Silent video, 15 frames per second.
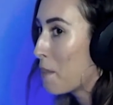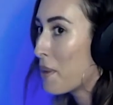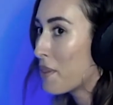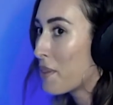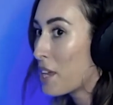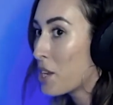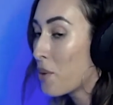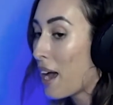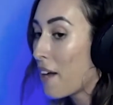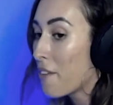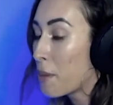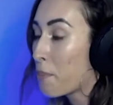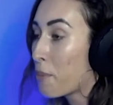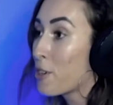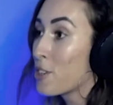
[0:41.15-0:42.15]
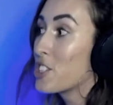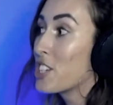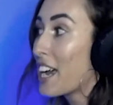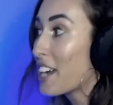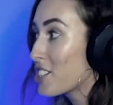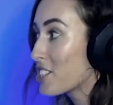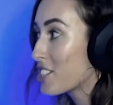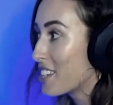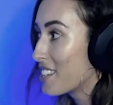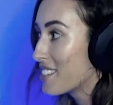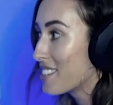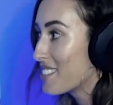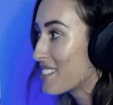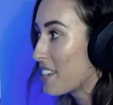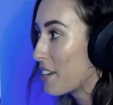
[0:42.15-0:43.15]
But then you have the
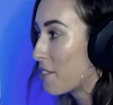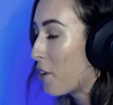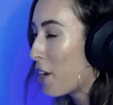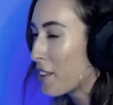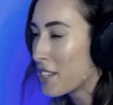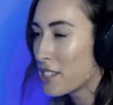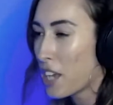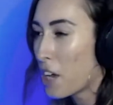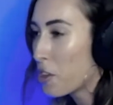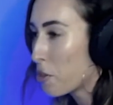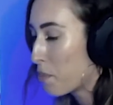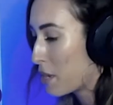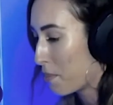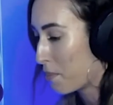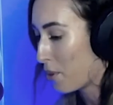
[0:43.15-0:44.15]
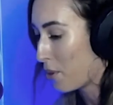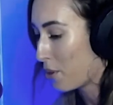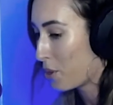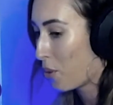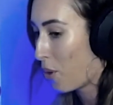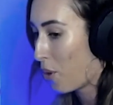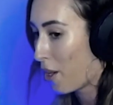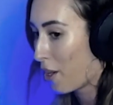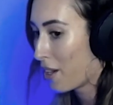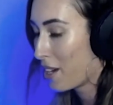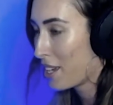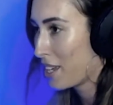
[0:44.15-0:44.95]
projections of all these other people who are,